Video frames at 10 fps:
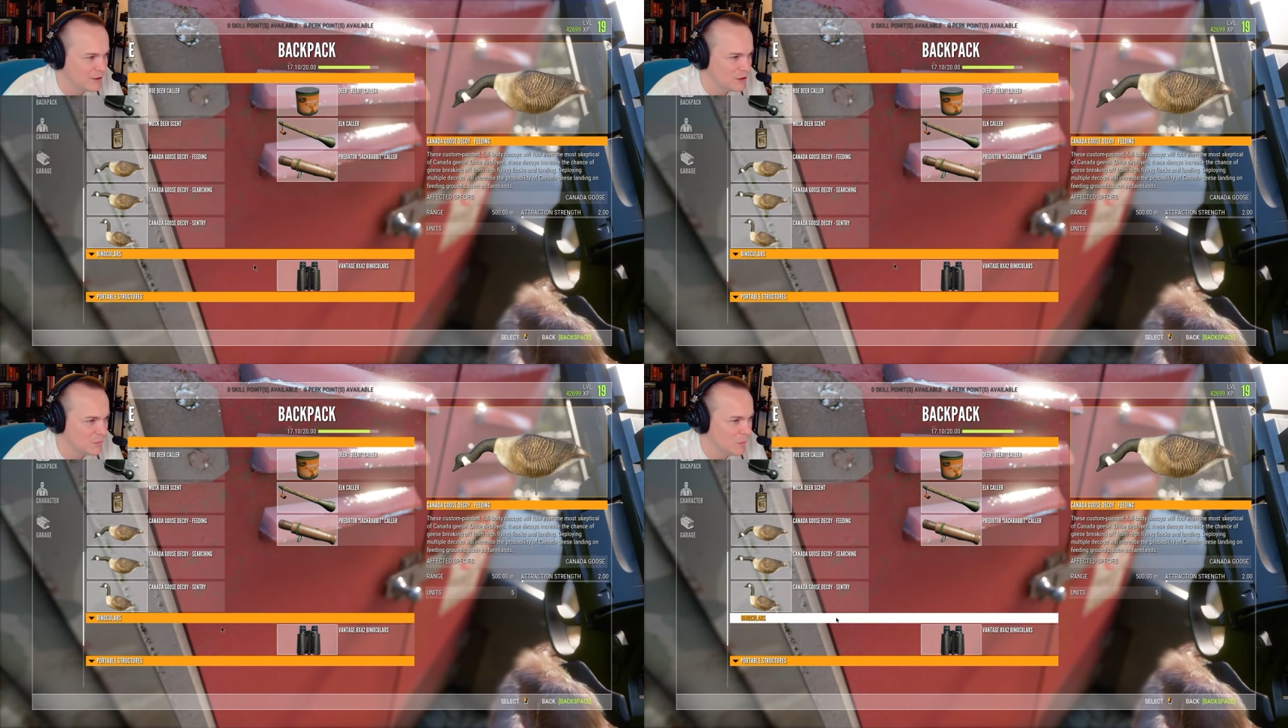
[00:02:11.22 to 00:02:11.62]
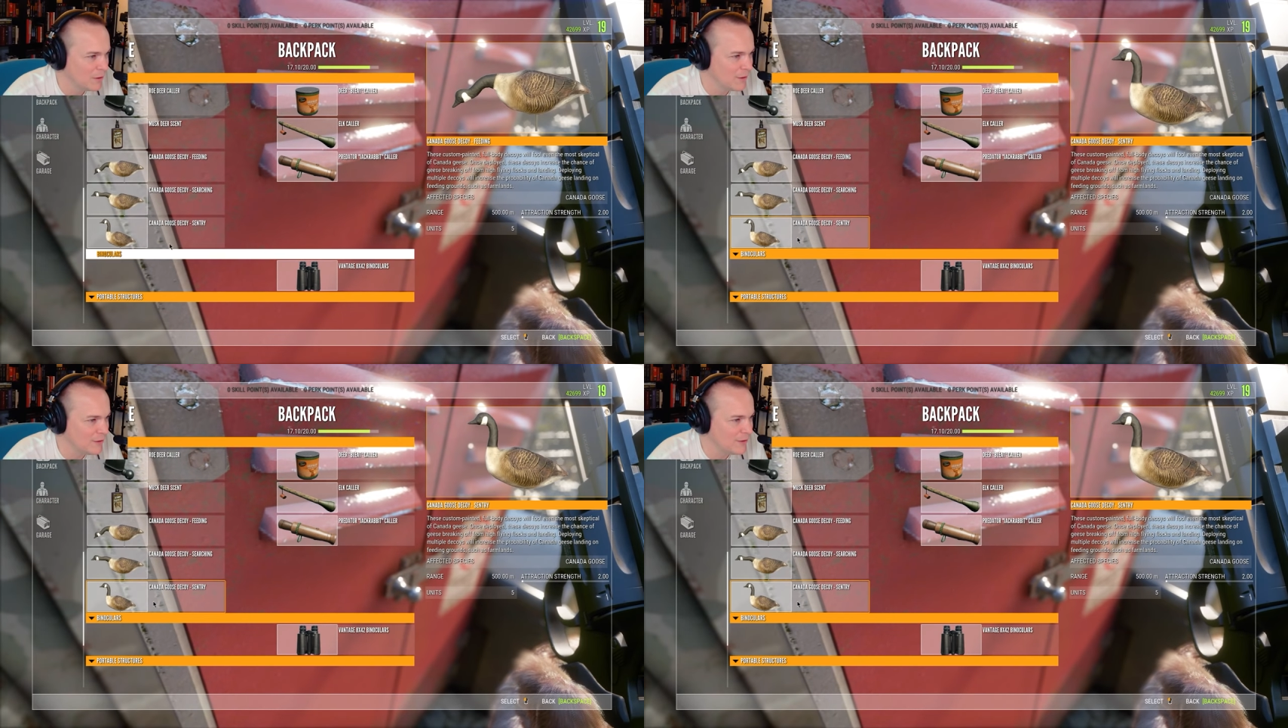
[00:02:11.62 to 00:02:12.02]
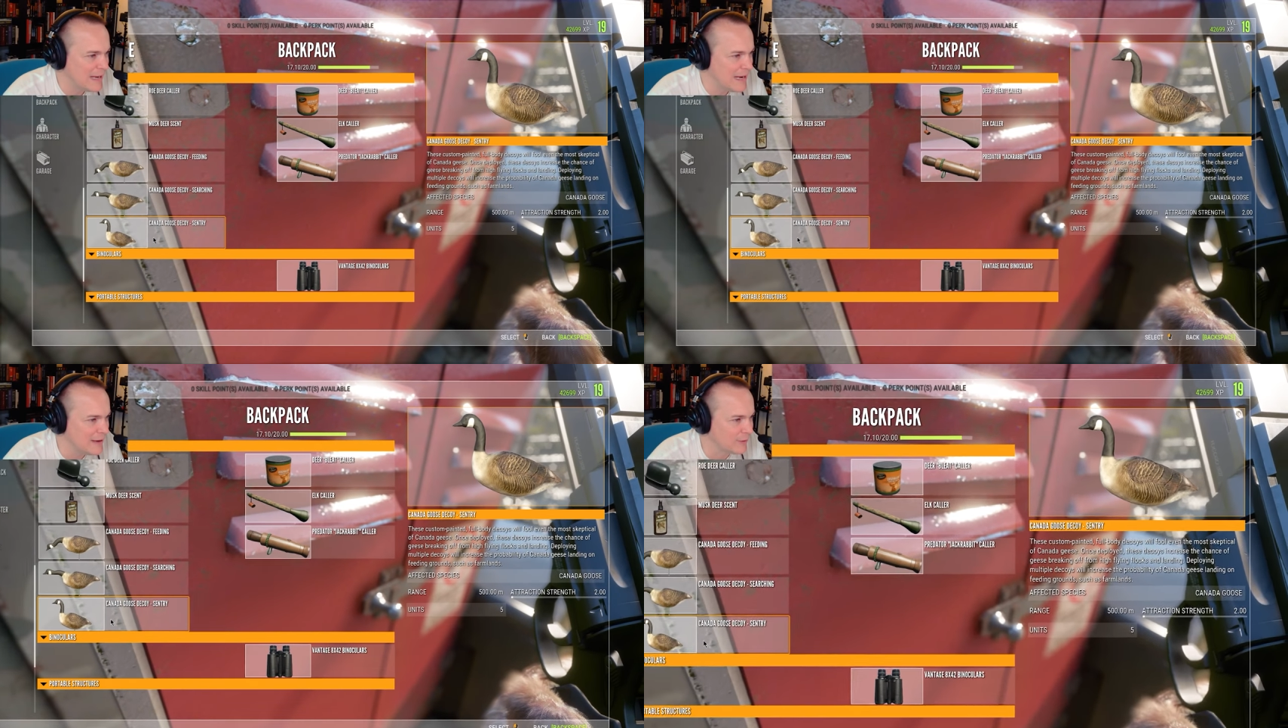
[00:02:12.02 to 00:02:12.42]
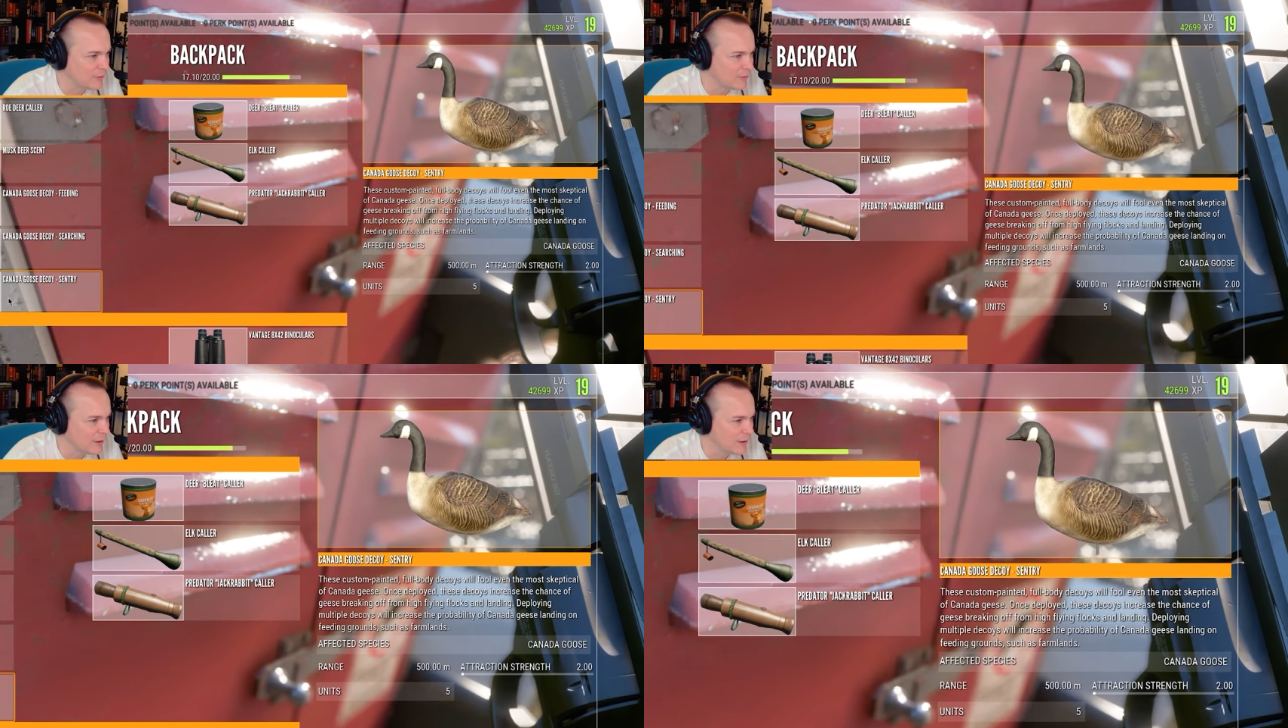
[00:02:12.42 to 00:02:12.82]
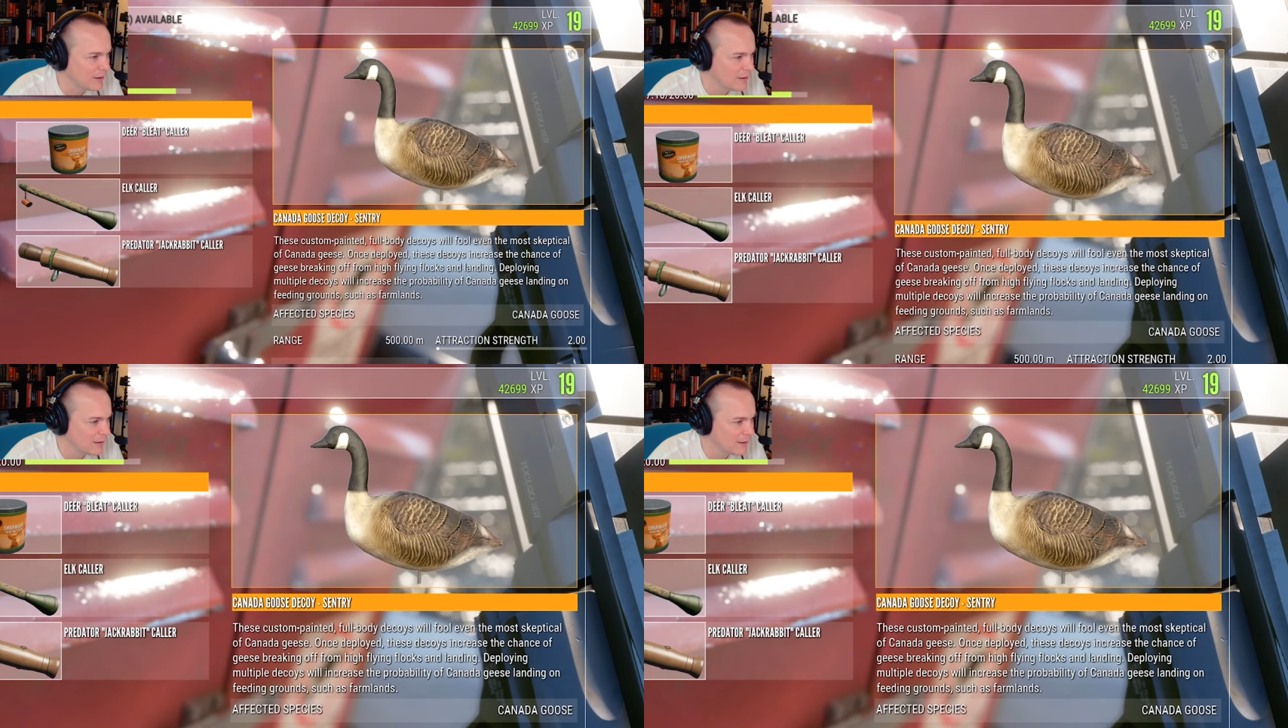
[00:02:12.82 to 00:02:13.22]
Dude, what are these geese?
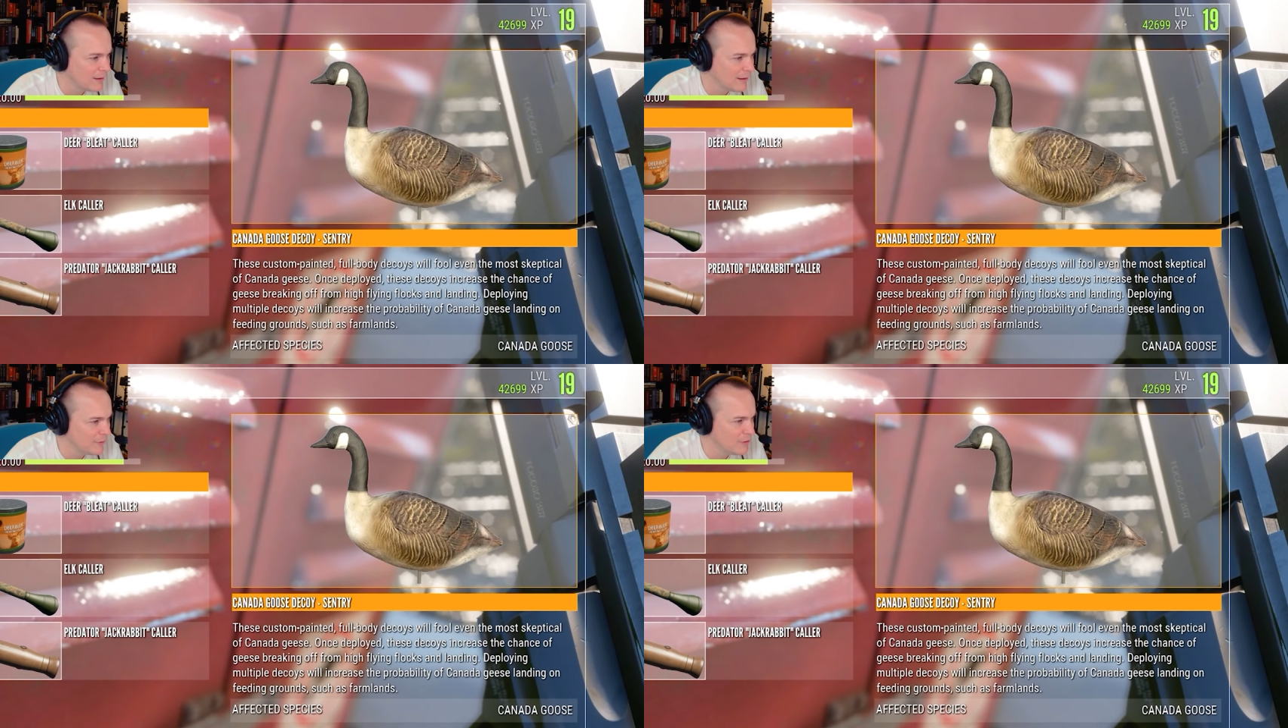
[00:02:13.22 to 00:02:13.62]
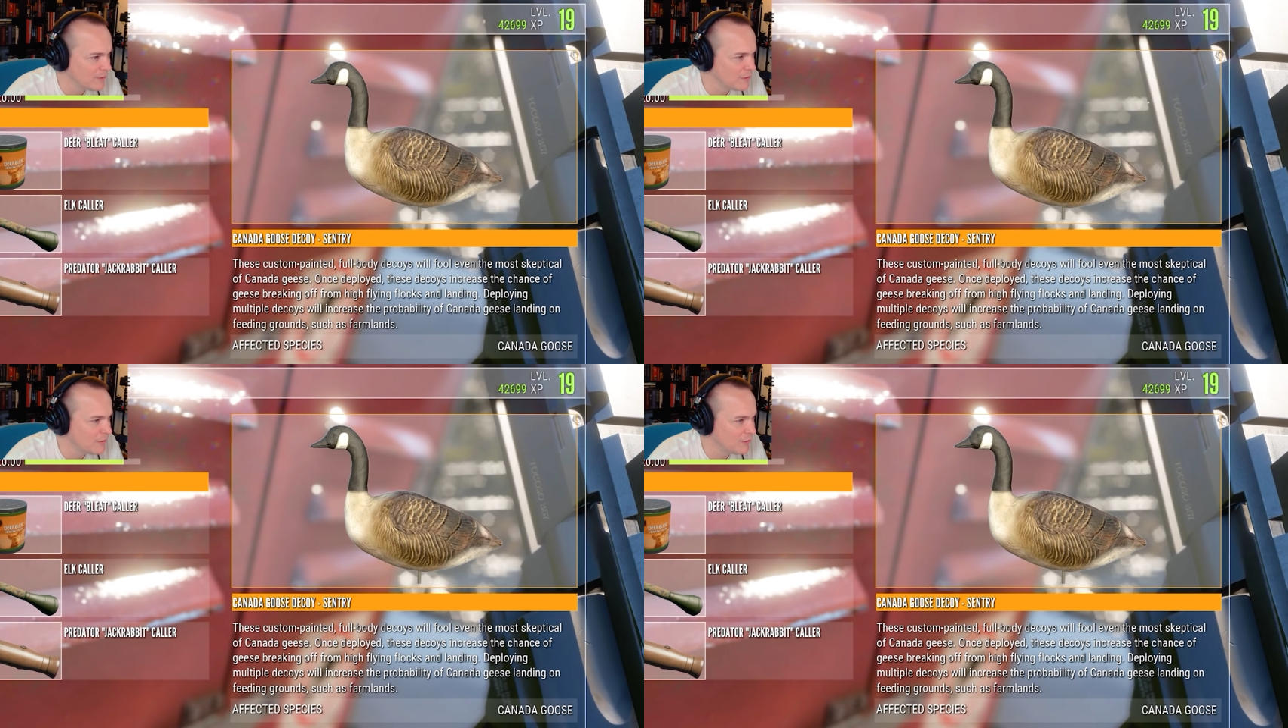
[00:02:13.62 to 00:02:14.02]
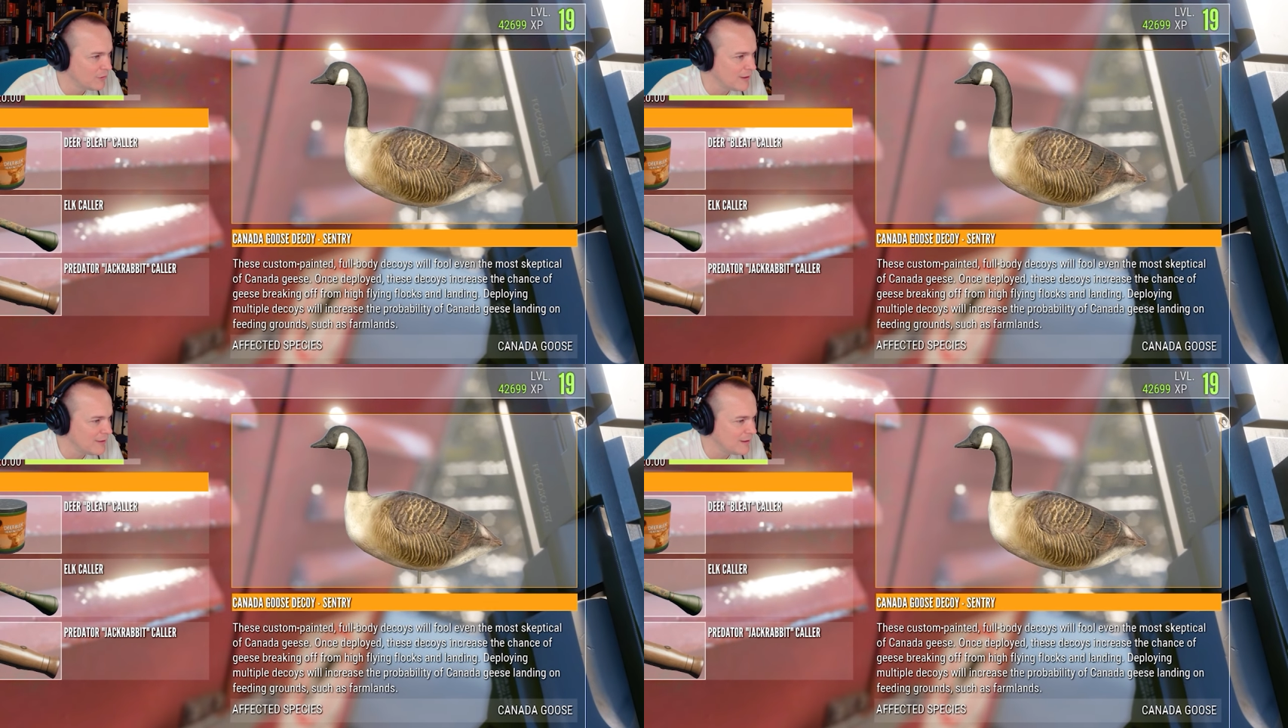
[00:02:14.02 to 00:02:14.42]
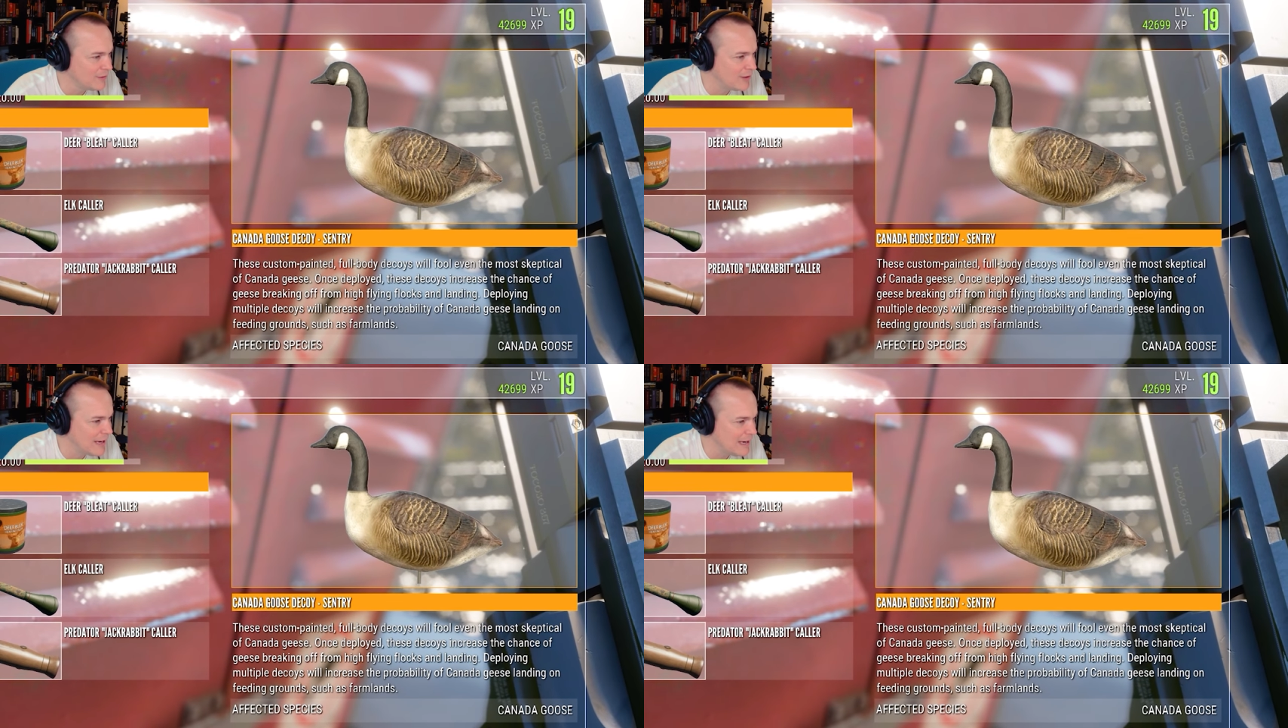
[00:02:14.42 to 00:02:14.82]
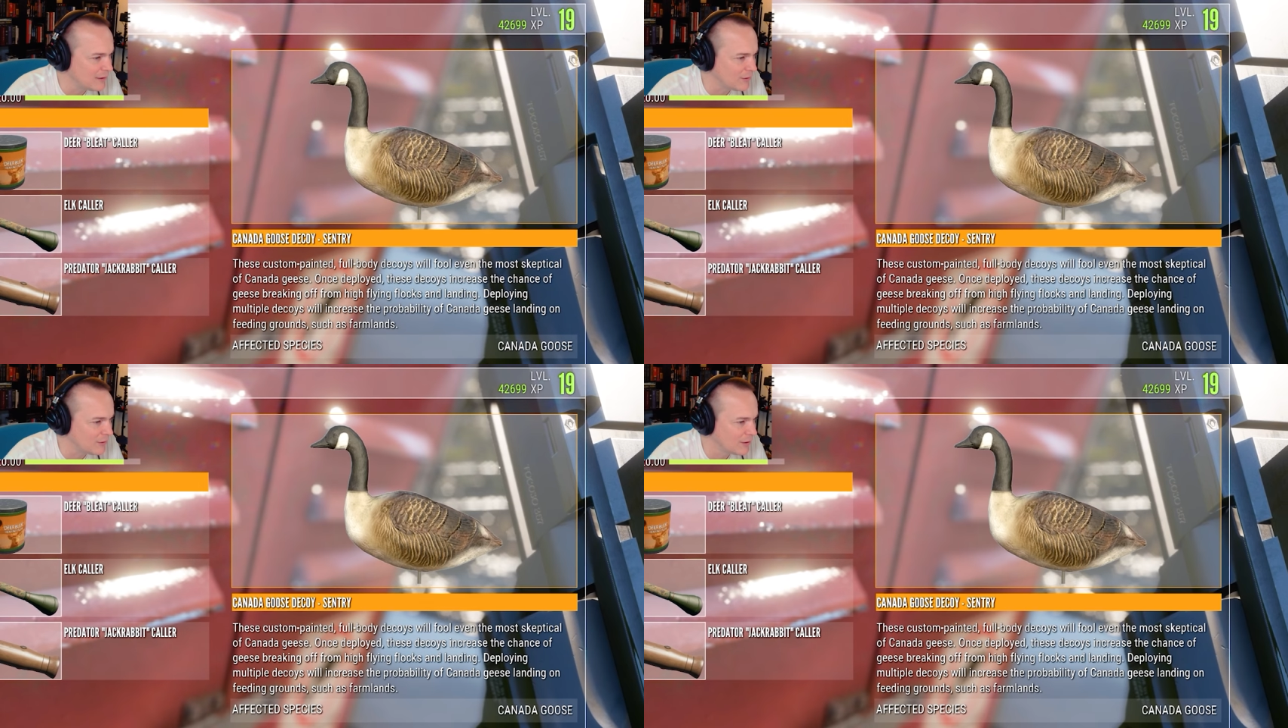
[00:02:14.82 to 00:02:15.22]
I've never even seen these geese.